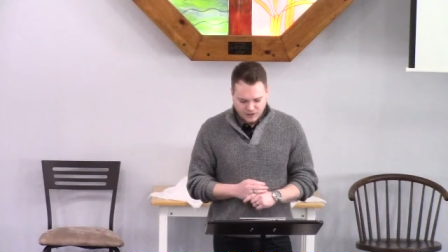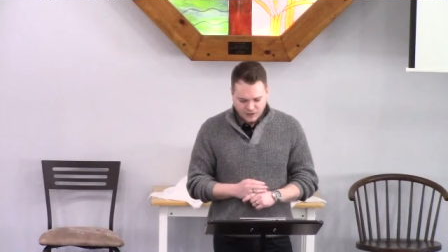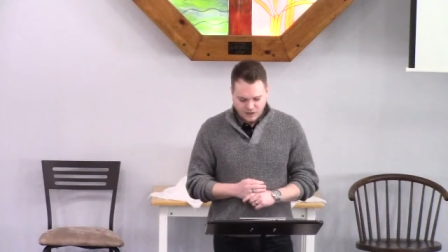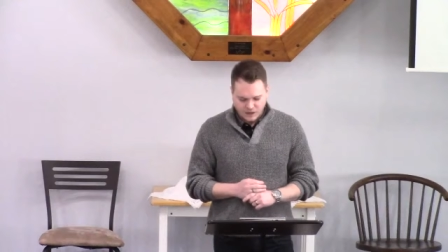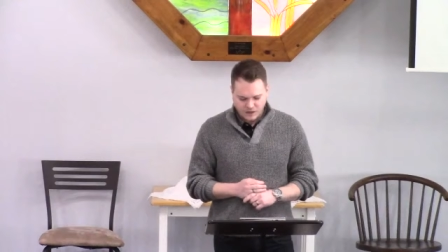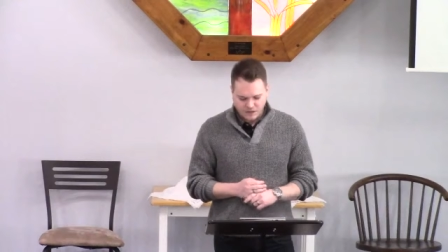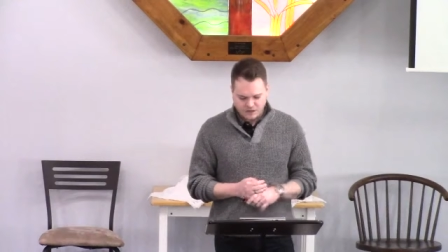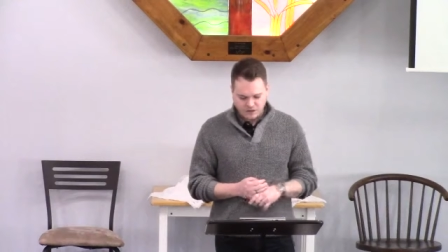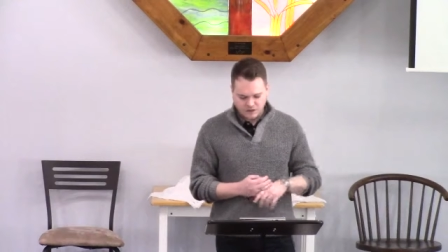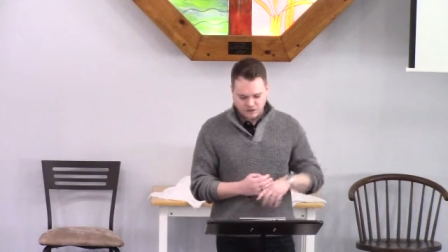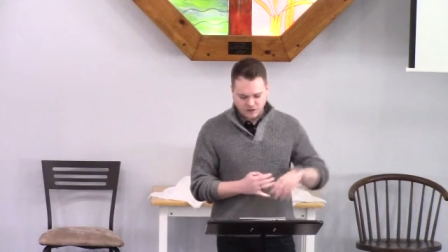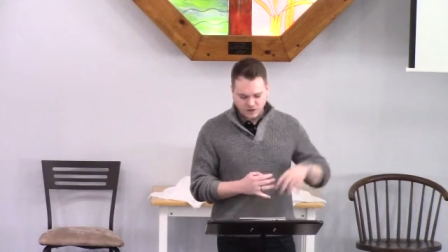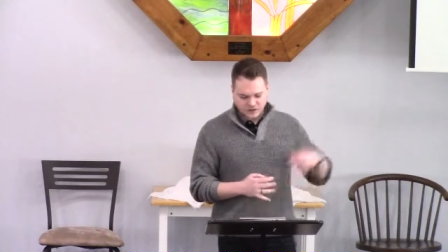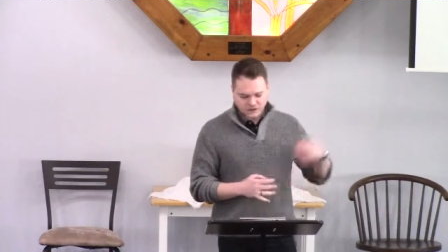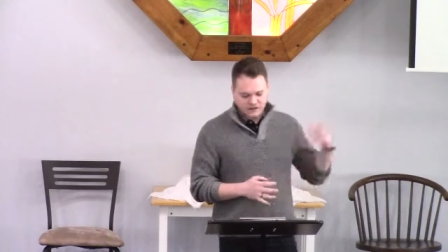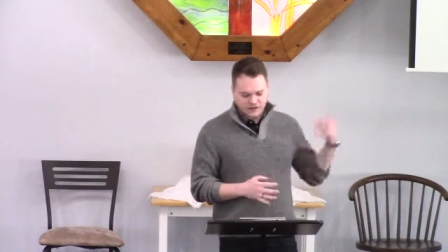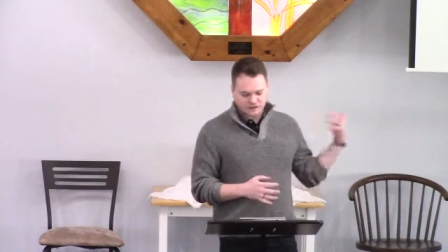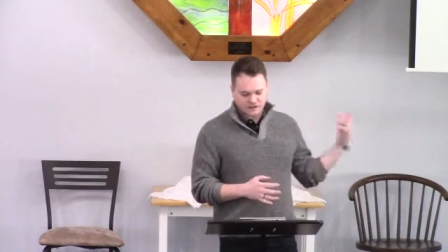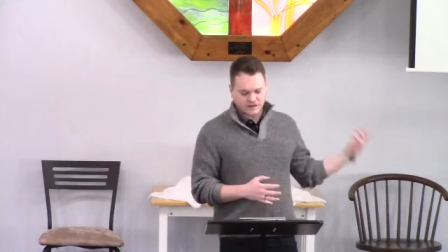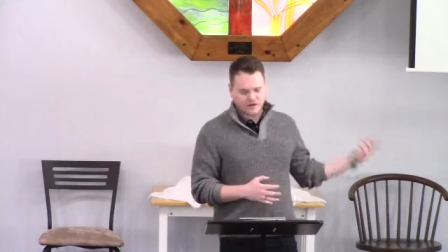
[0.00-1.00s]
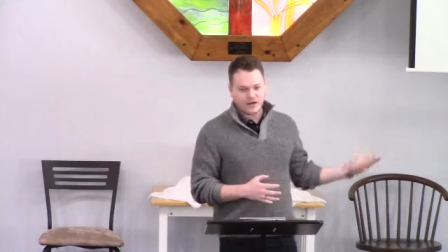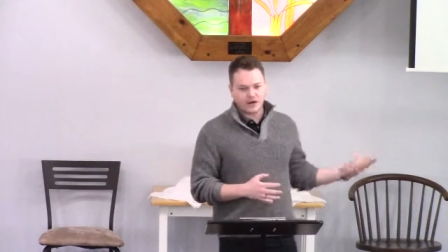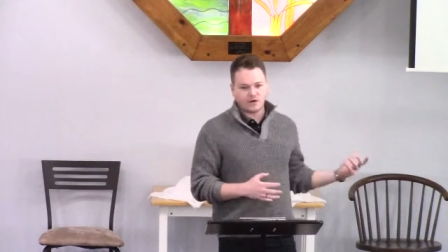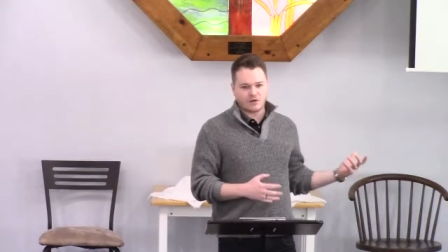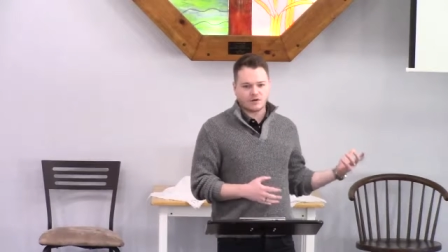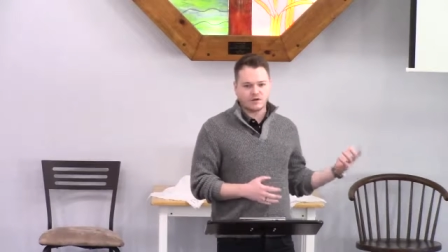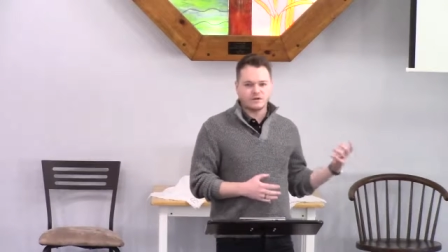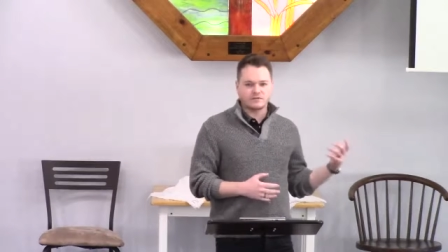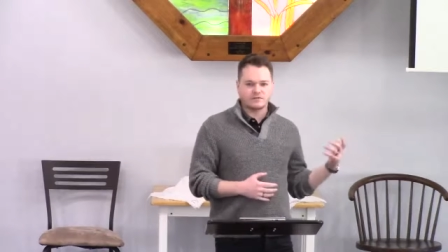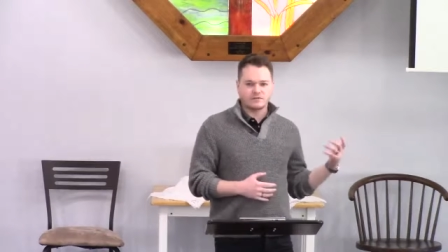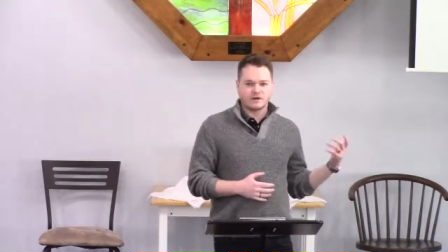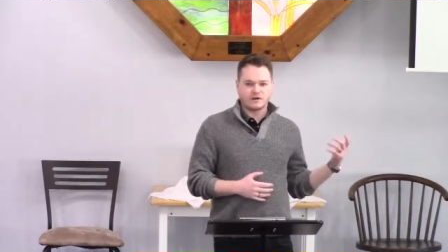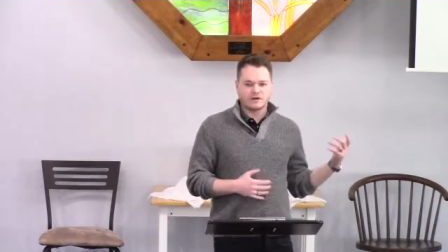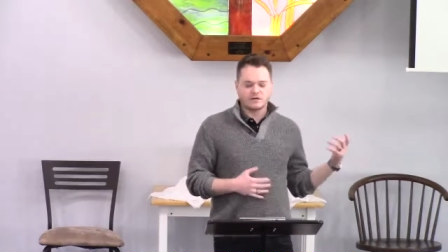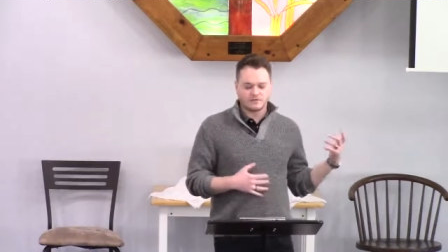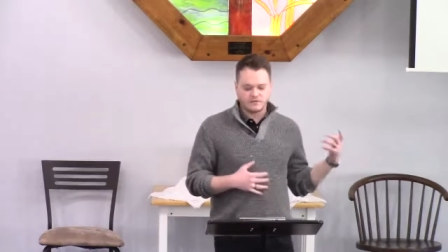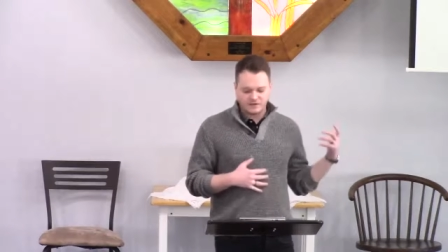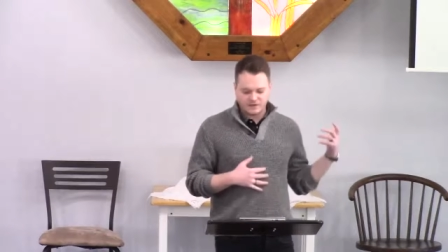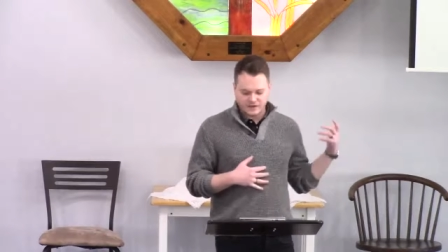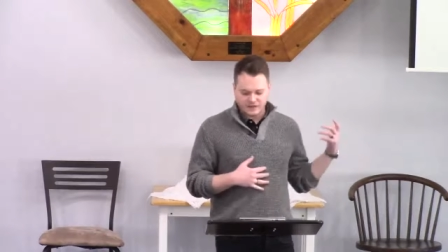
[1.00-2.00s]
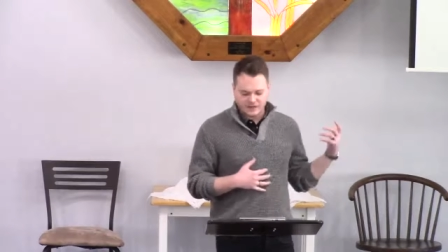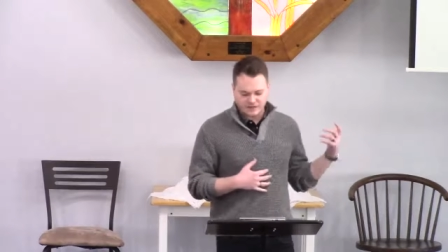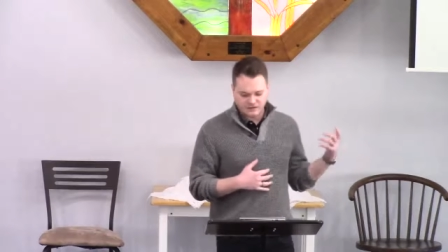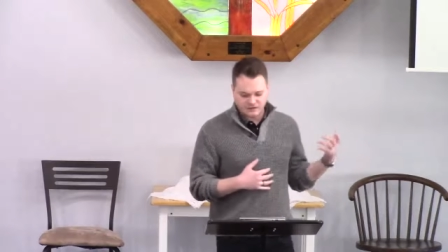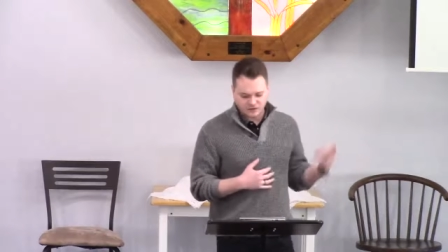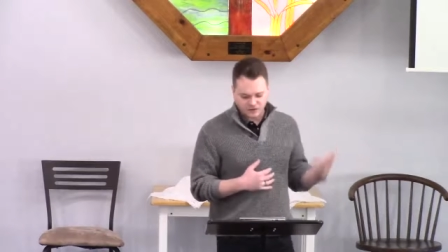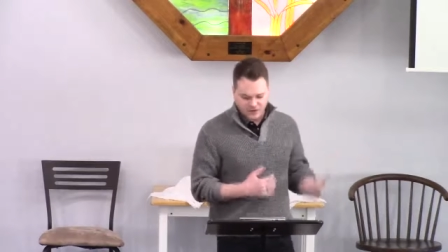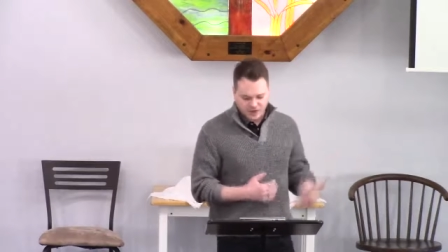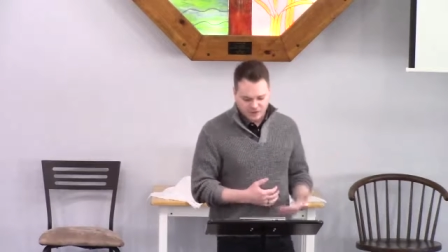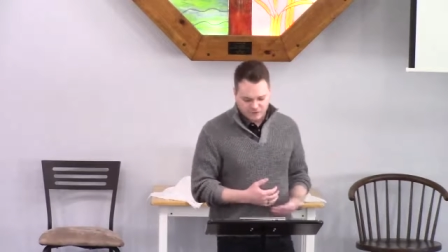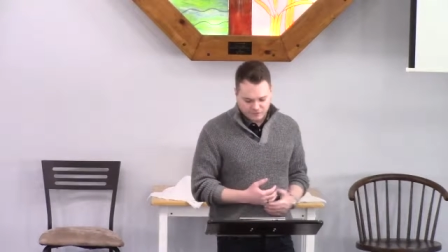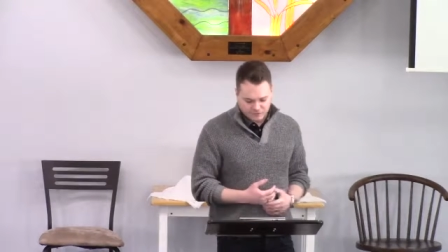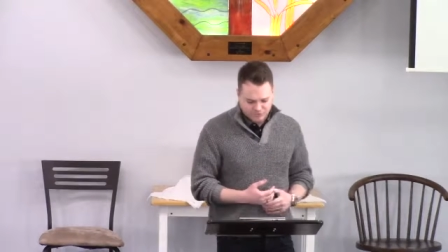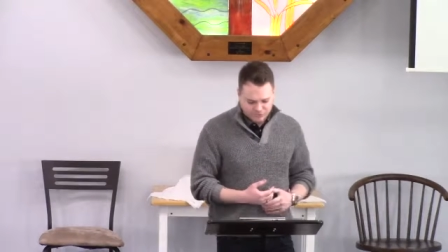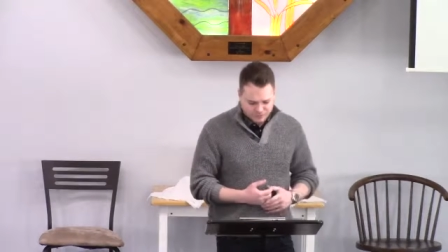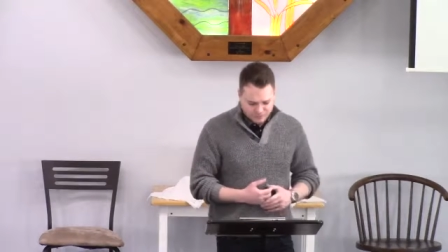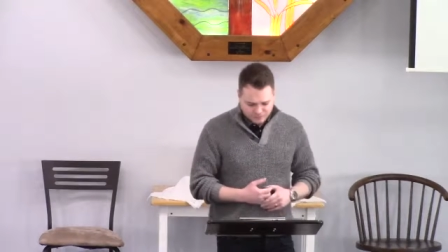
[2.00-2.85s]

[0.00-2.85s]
uh, just looking at the narrative of his life.